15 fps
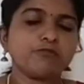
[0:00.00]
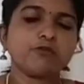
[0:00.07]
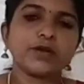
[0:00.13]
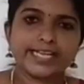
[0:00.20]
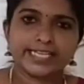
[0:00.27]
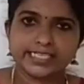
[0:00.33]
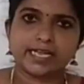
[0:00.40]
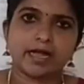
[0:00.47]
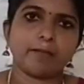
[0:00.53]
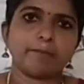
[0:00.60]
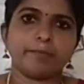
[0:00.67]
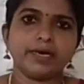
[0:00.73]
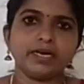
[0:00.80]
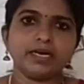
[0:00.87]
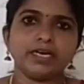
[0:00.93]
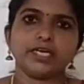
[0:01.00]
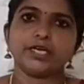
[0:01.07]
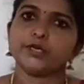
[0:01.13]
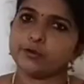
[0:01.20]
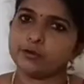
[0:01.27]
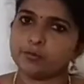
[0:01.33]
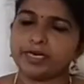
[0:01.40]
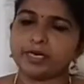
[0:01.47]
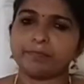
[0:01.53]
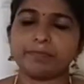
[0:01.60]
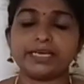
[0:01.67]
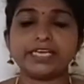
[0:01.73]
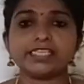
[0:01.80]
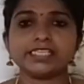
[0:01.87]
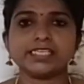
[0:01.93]
For example, human
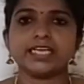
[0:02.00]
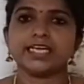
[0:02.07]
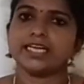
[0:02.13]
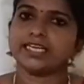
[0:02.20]
beings,